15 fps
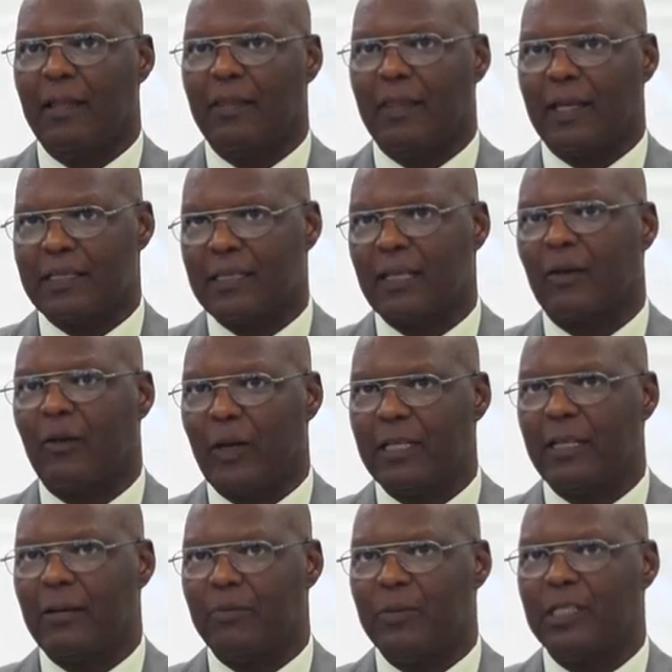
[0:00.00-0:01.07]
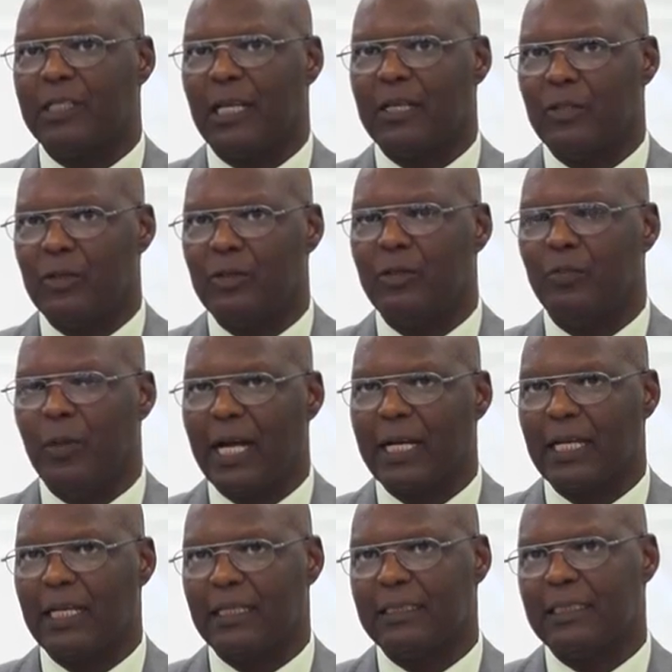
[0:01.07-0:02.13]
That's quite a bit, a huge
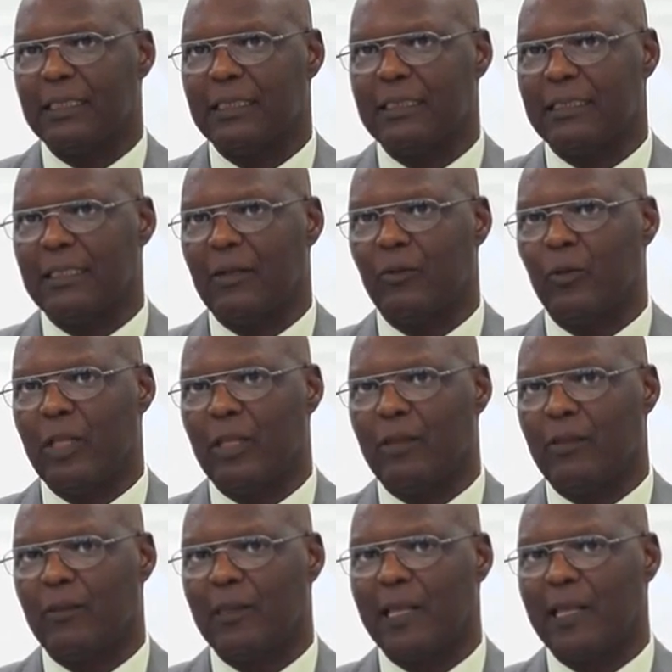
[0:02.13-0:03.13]
market, and we